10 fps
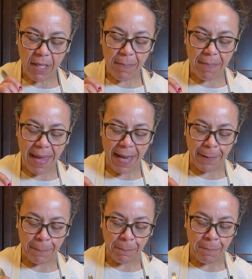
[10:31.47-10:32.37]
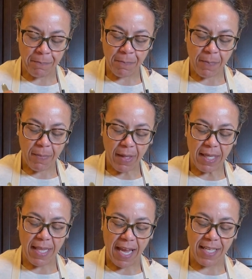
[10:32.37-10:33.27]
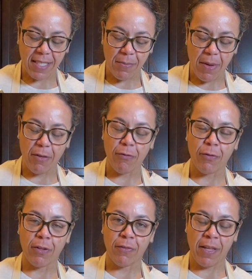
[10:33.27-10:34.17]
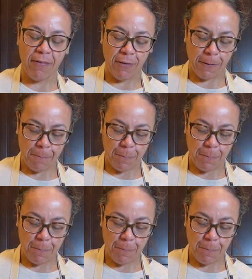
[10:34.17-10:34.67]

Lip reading: Man, that is a mouthful of flavor.